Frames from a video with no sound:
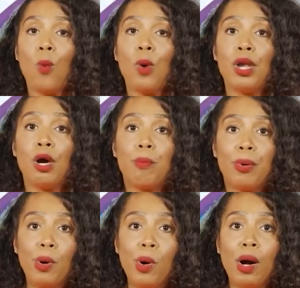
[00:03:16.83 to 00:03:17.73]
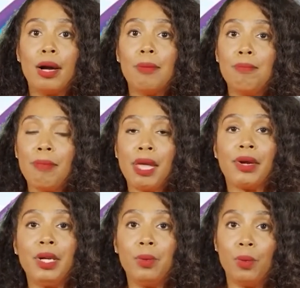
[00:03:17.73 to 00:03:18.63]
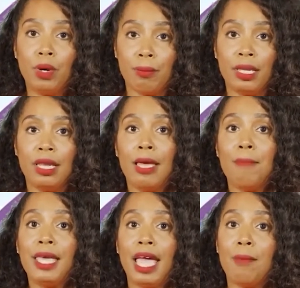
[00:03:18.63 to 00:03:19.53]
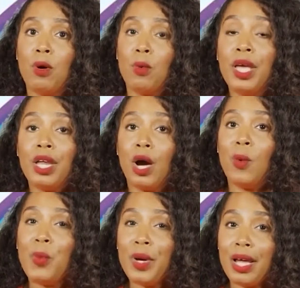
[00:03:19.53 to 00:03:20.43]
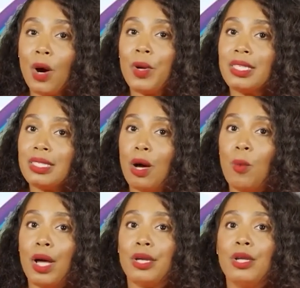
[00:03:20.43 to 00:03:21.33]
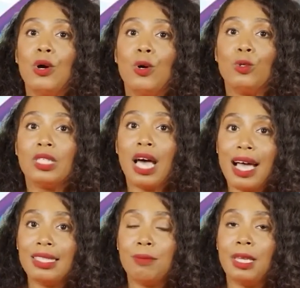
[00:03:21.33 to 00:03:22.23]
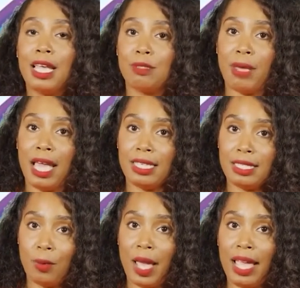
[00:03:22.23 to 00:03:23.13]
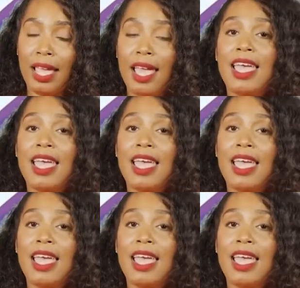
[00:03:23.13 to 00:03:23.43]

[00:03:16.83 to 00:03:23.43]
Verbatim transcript: When a poor married woman became a widow, a widow is someone whose husband has passed away,